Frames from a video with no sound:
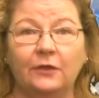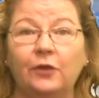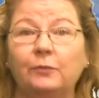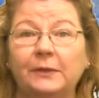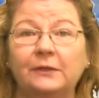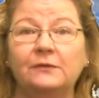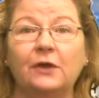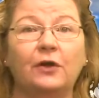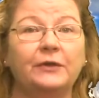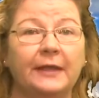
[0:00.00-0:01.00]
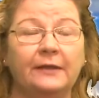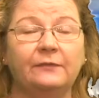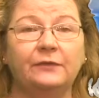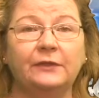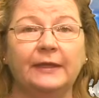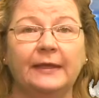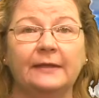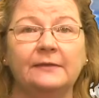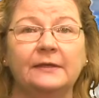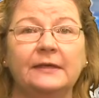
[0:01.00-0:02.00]
Though beetles are native to the
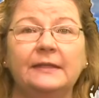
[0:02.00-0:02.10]
land,